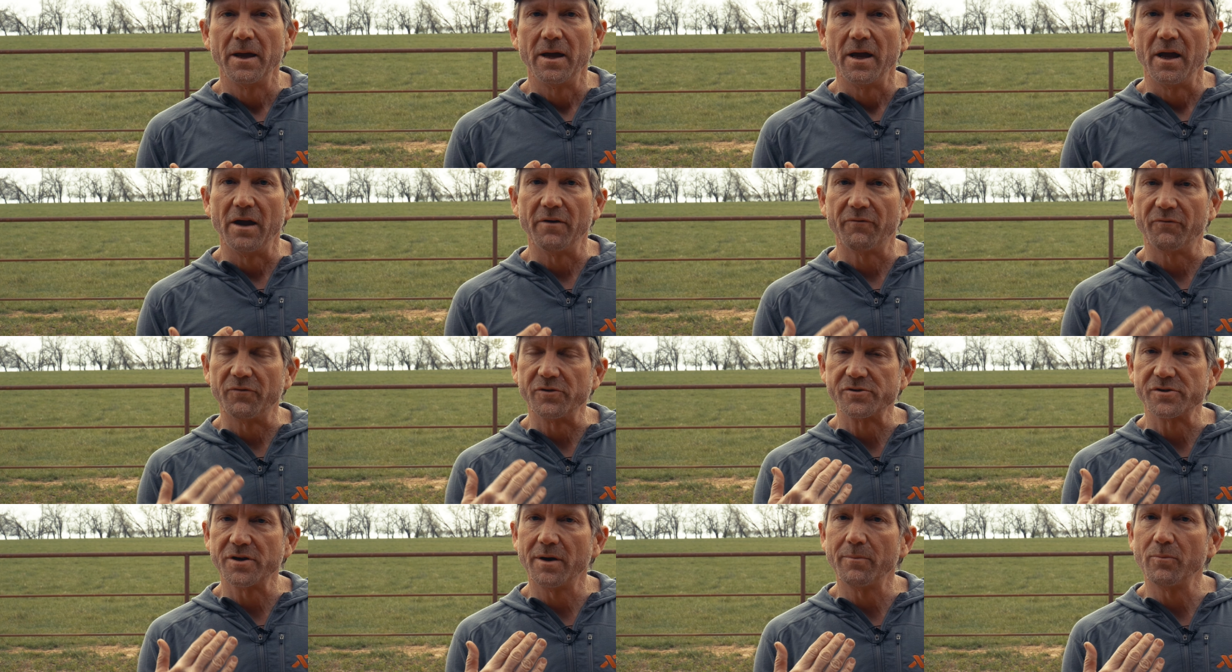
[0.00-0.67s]
If
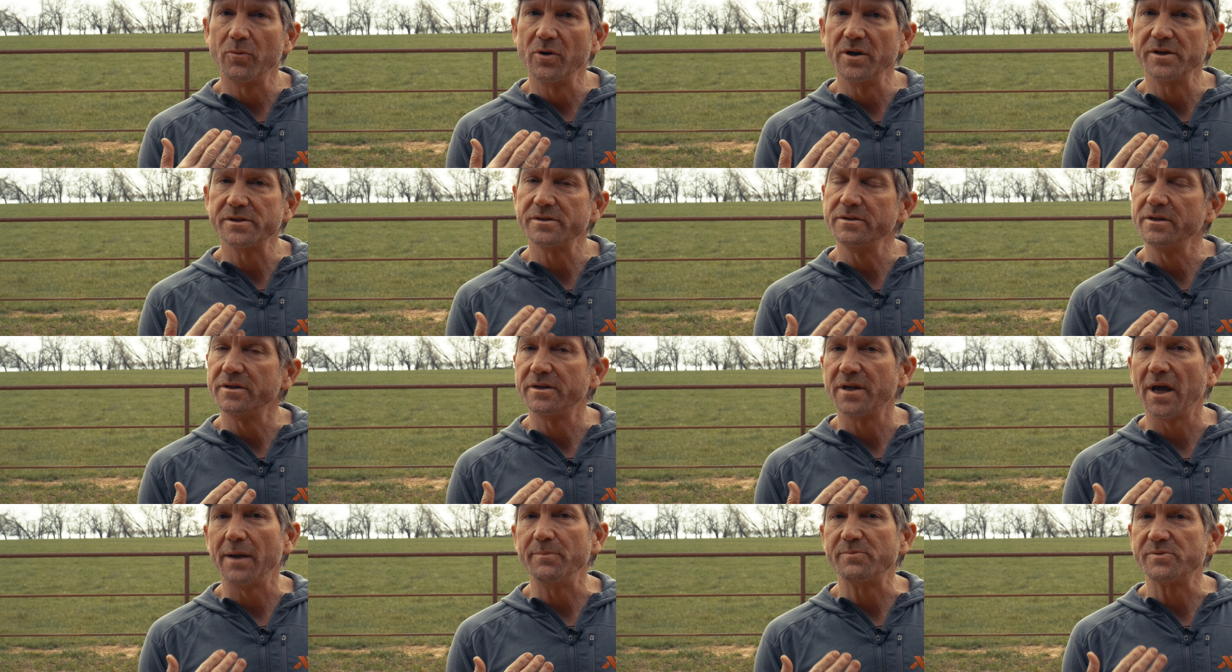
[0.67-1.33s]
for some reason the
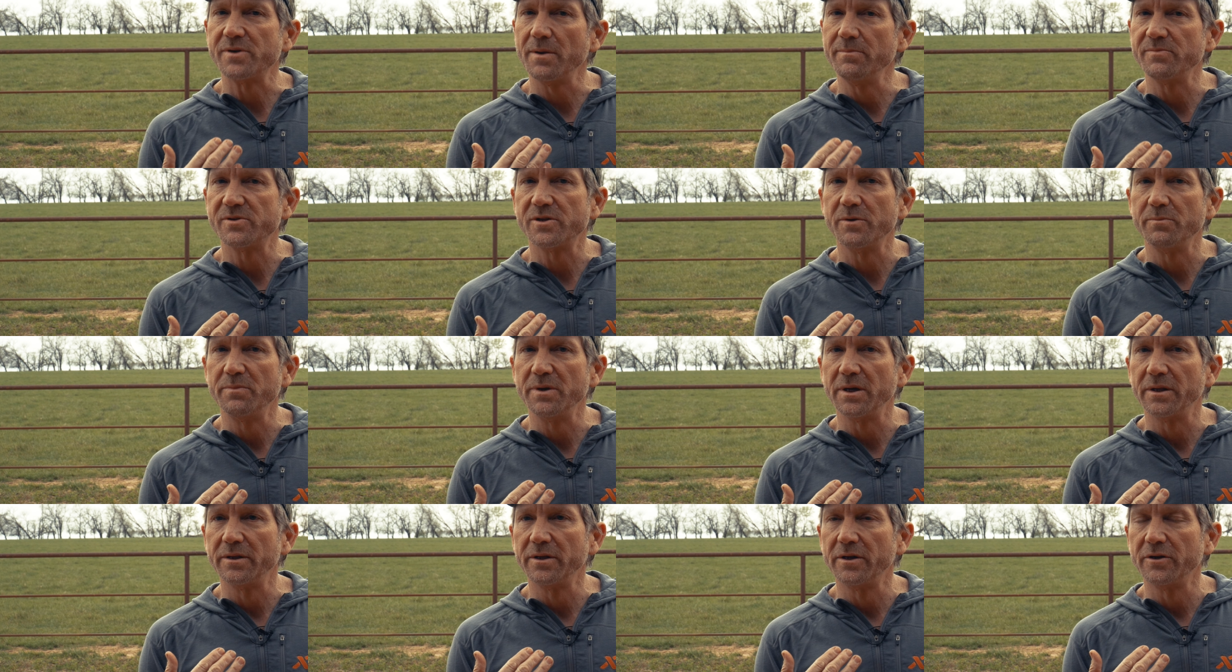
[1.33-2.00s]
tape seems to
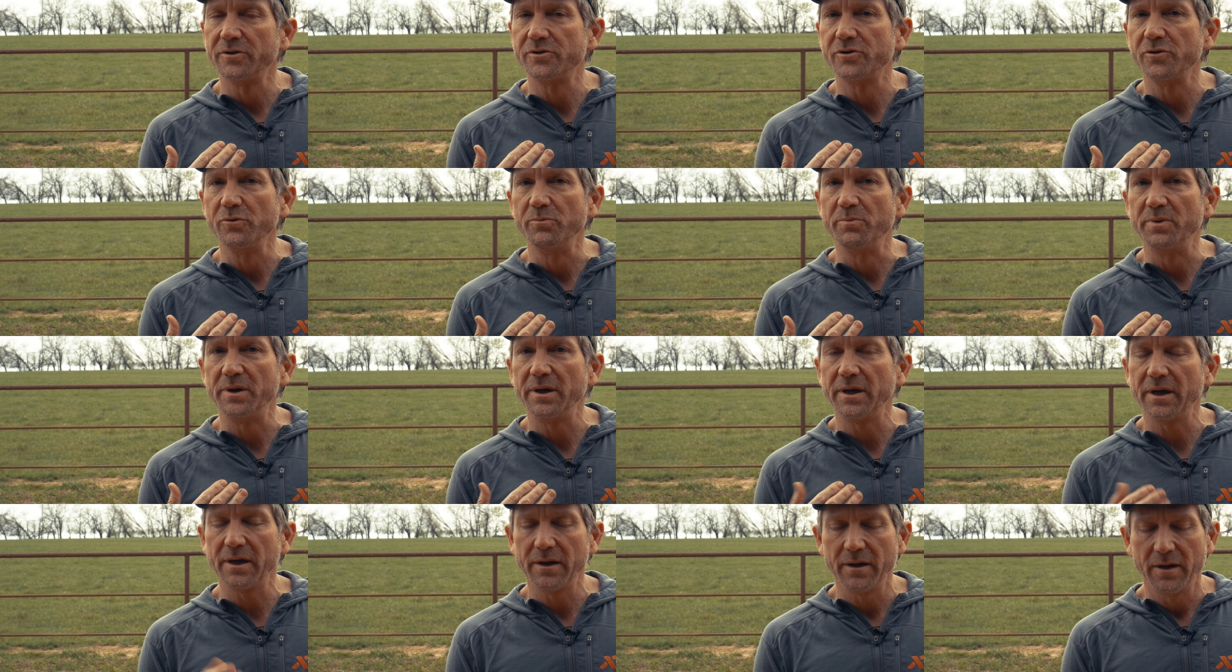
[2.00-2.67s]
be a little too
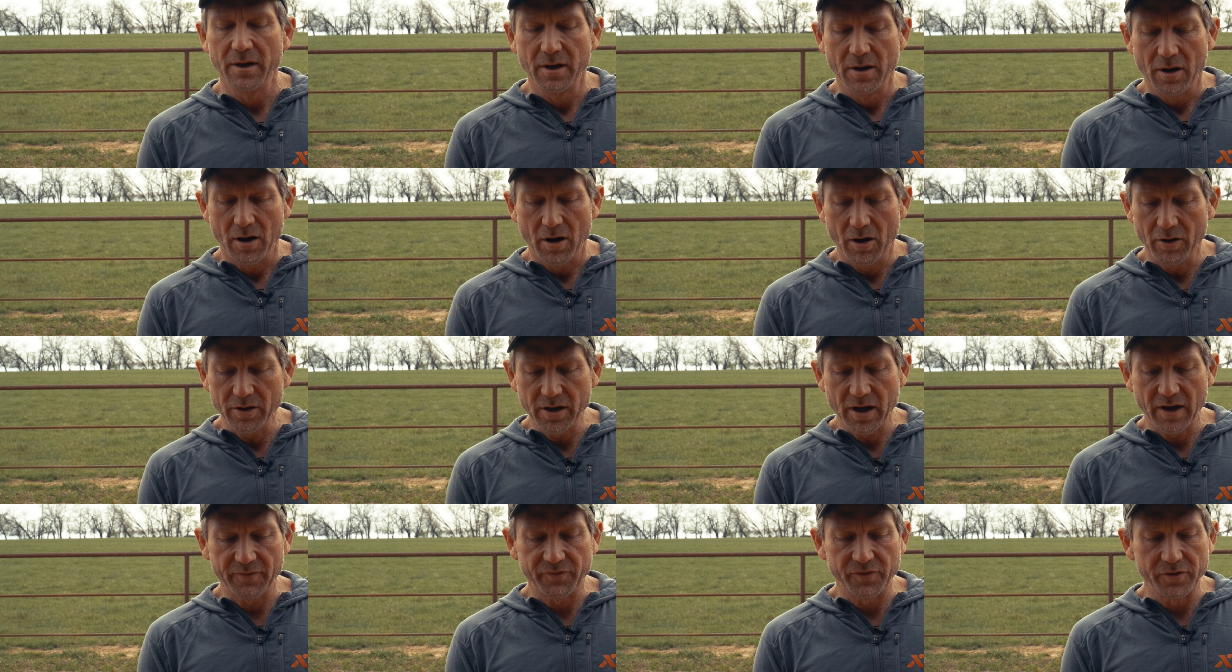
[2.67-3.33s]
big, all
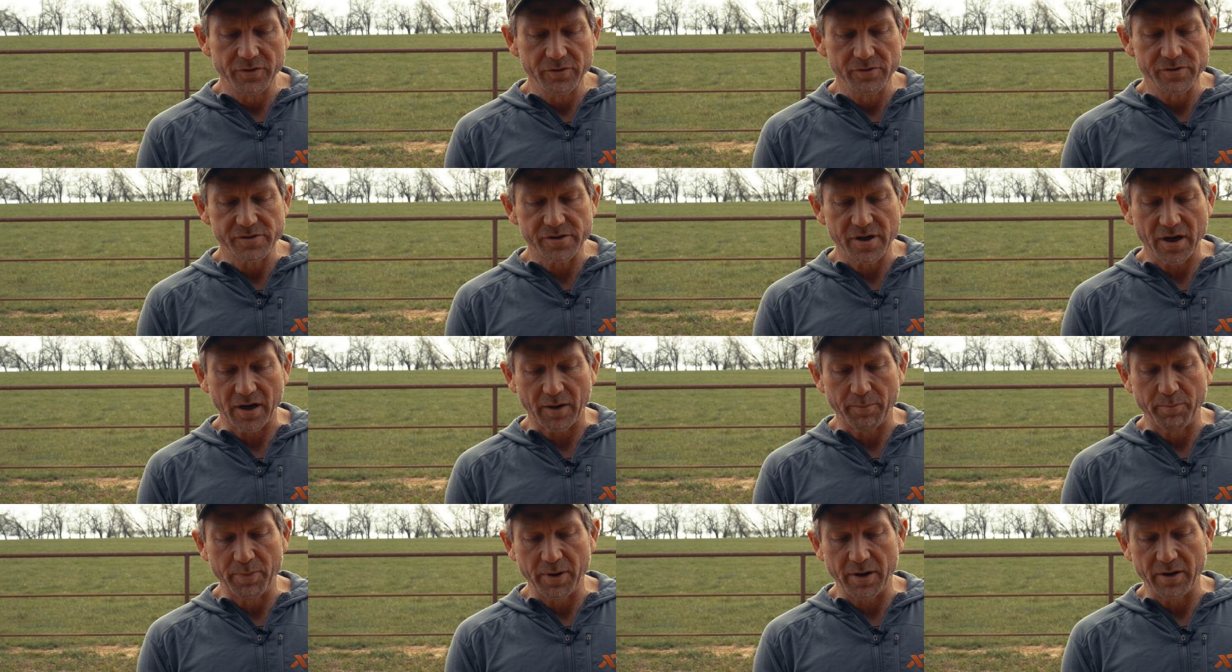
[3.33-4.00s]
you have to do is take
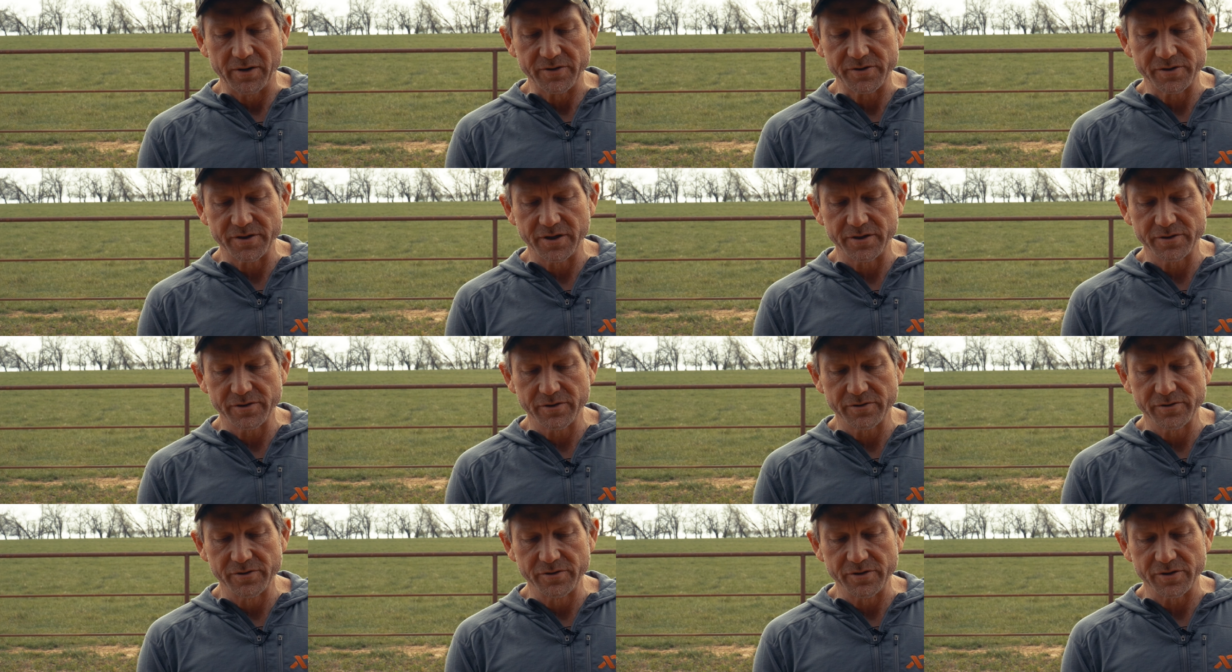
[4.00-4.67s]
a pair of
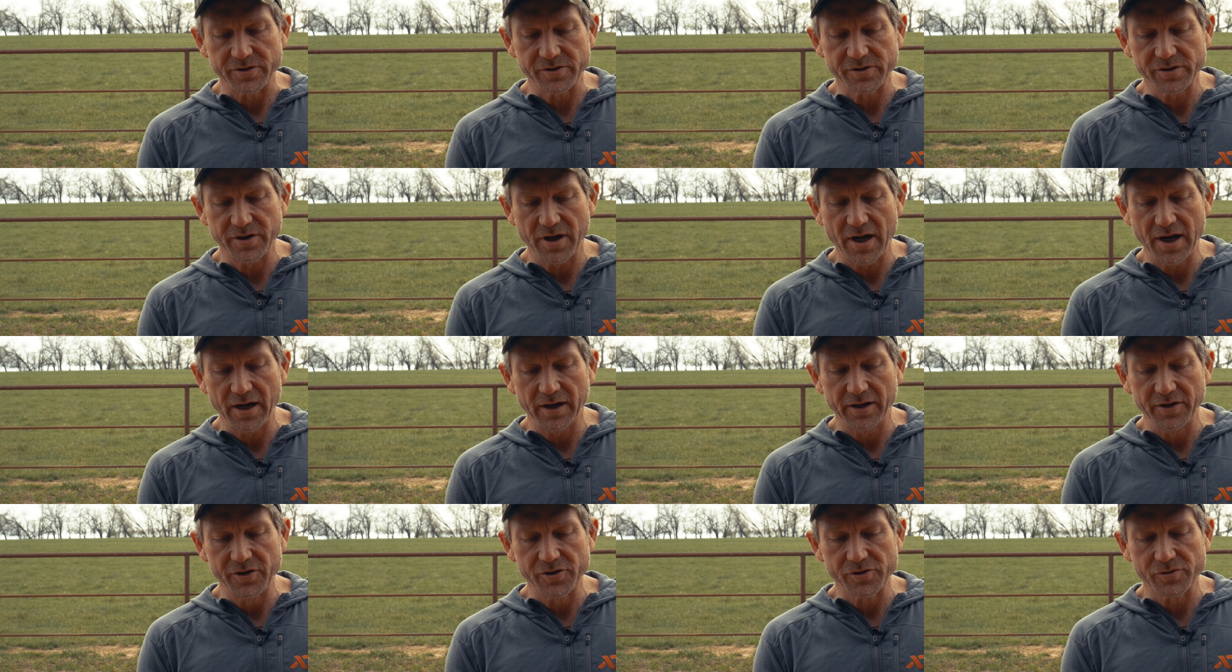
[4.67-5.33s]
scissors and just
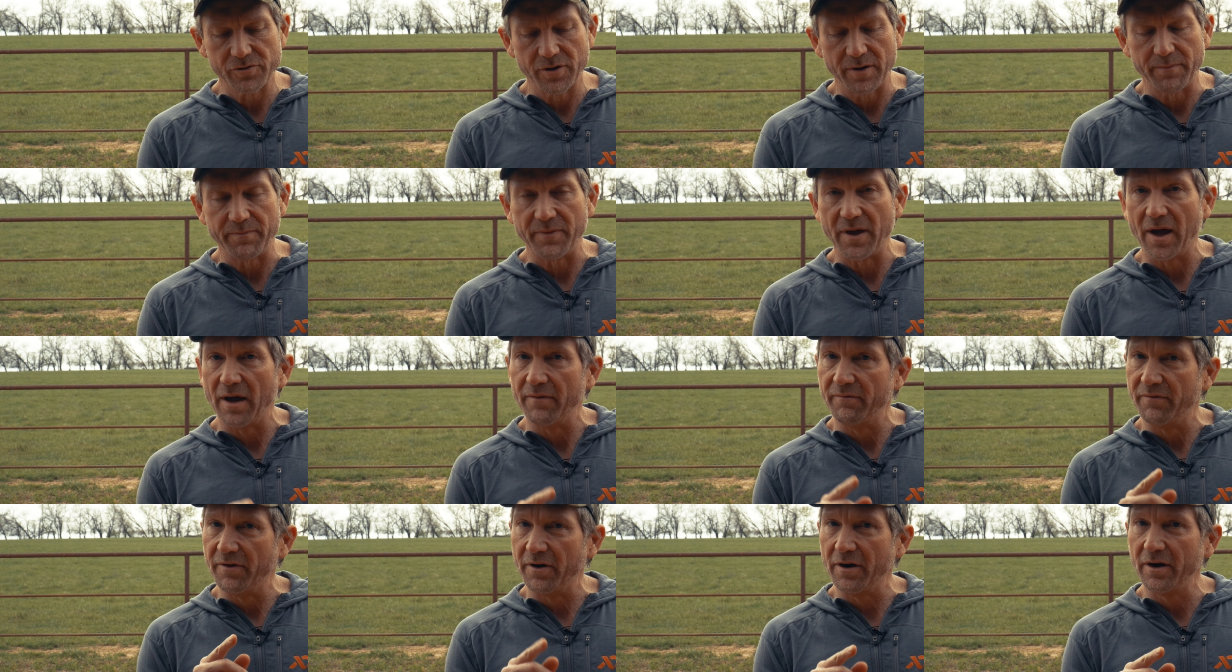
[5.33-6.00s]
slightly trim
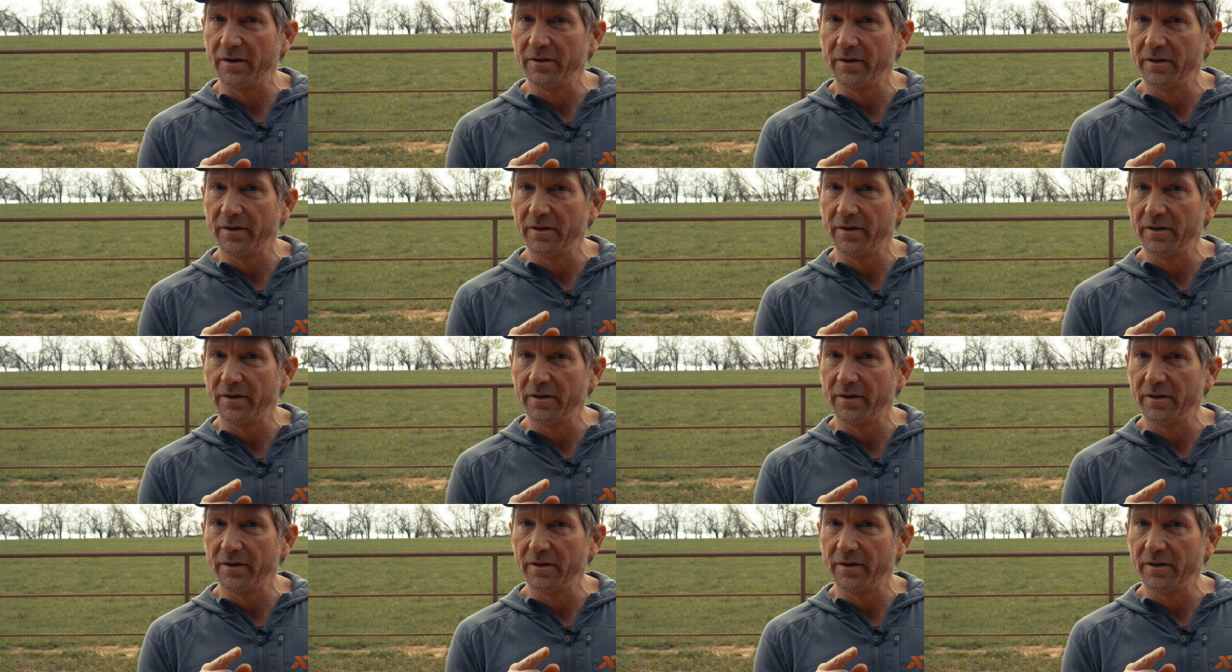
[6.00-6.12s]
that, very